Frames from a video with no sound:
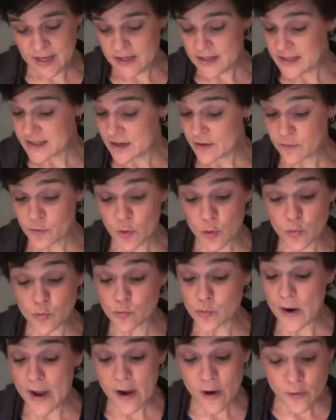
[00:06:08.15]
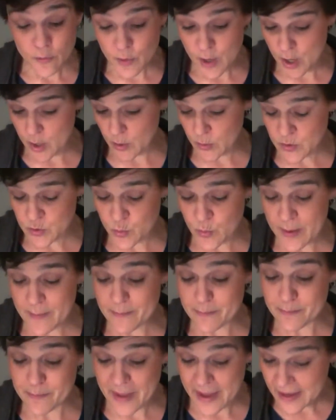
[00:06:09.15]
Several railroads
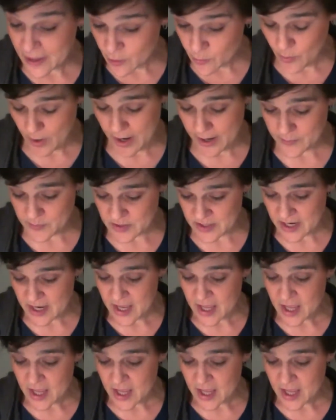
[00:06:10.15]
went bankrupt.